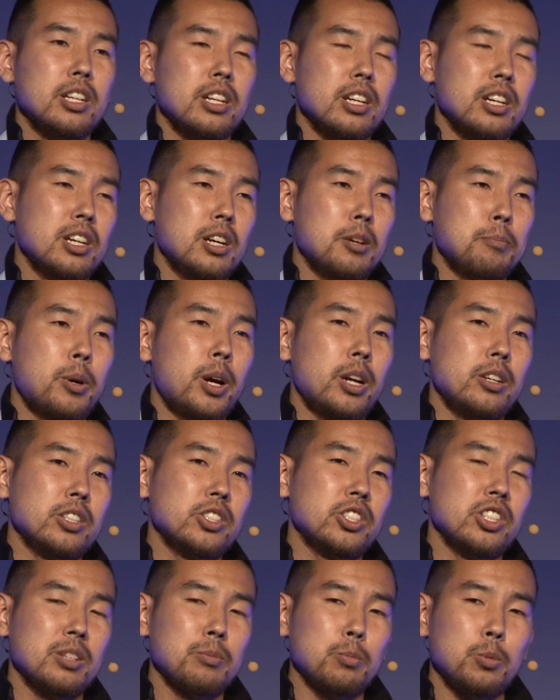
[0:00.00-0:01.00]
a
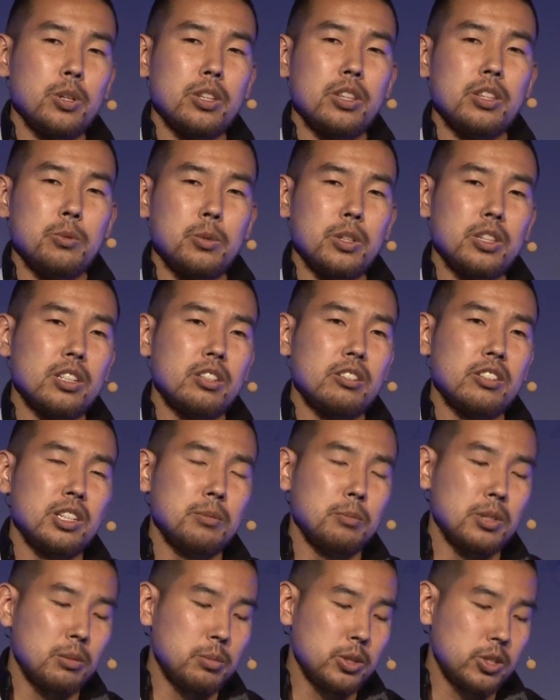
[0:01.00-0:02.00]
partnership with a
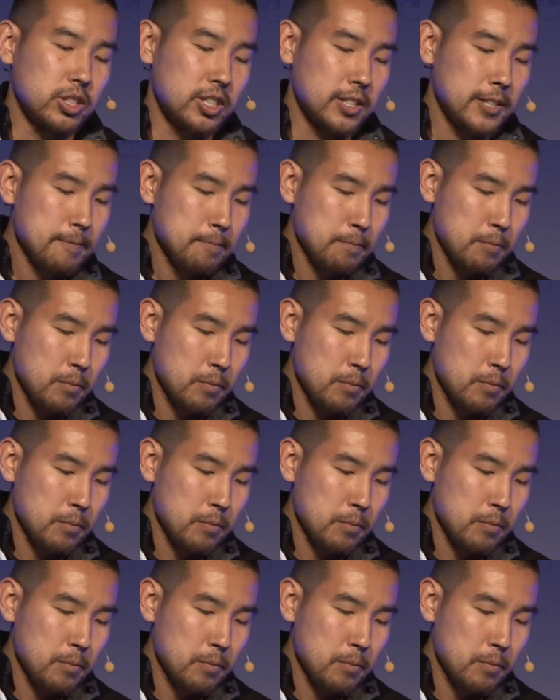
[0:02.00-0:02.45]
Korean publisher.